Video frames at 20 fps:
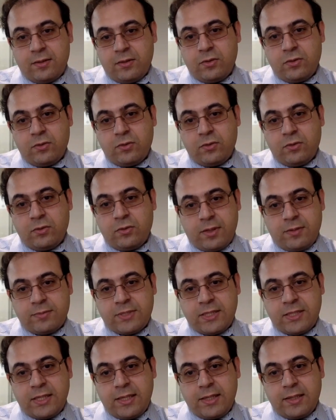You see what I'm
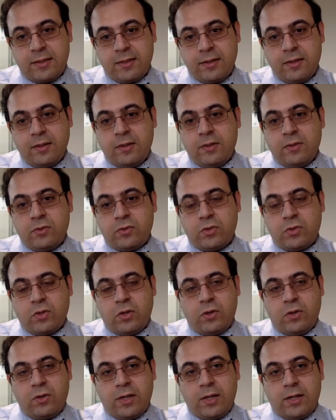saying?
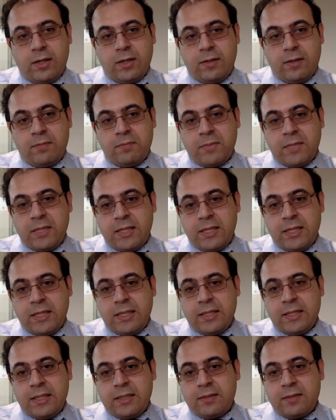So um, it,
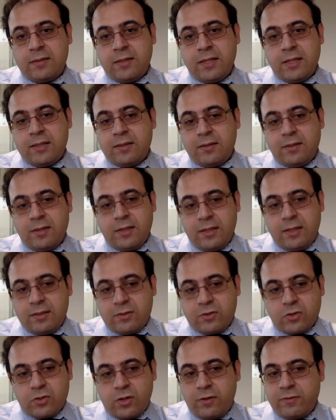it, it, it, it
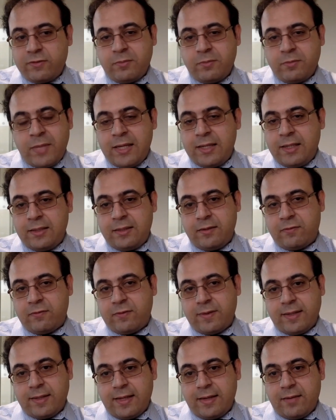serves many
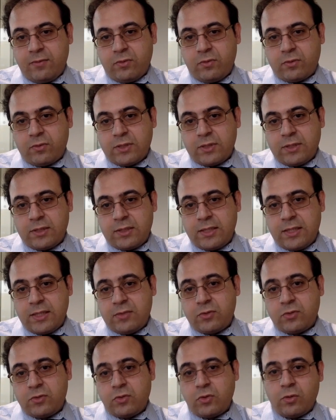different levels. It
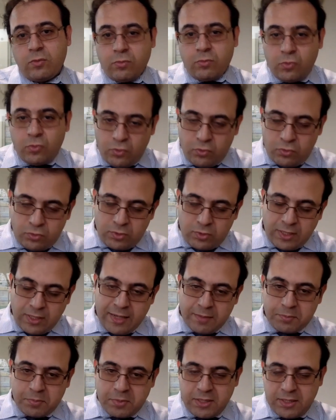gets your mood
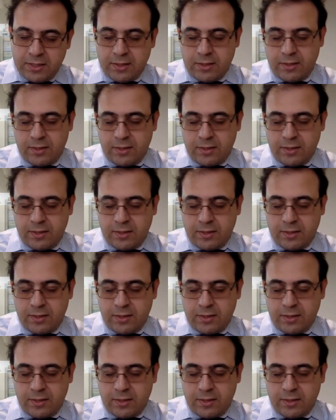happy.